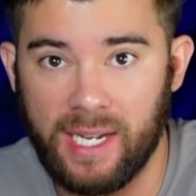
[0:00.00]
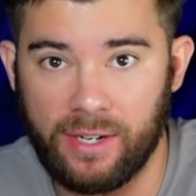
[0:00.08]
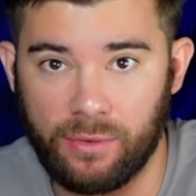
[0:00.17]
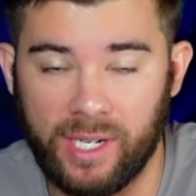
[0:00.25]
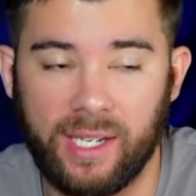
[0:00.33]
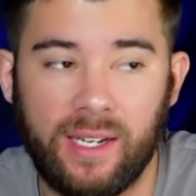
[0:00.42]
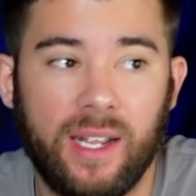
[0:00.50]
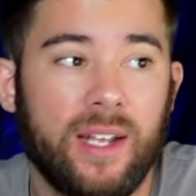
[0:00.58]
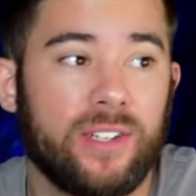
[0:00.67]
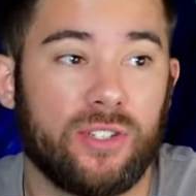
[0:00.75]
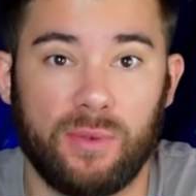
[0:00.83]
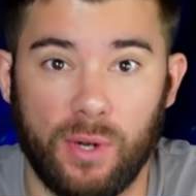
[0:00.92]
entering it,
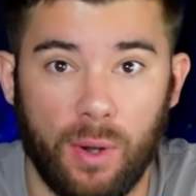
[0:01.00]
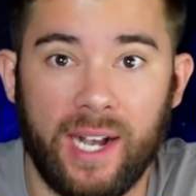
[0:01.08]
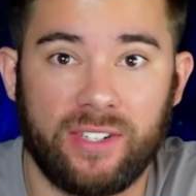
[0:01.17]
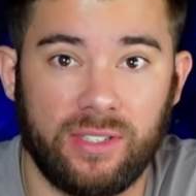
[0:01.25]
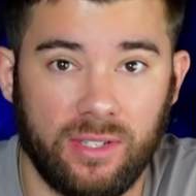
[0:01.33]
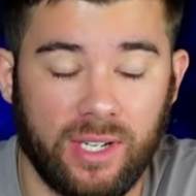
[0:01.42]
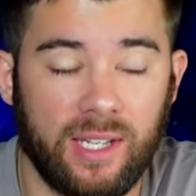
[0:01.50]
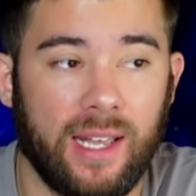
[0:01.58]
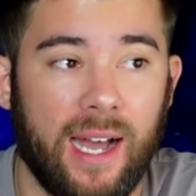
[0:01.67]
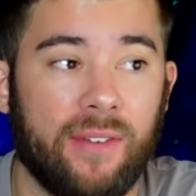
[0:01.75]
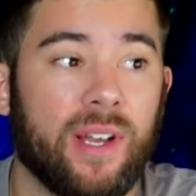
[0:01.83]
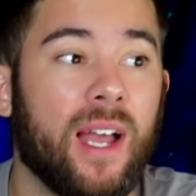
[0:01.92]
so you know I actually took it
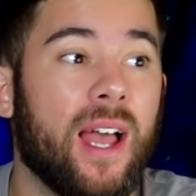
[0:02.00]
live.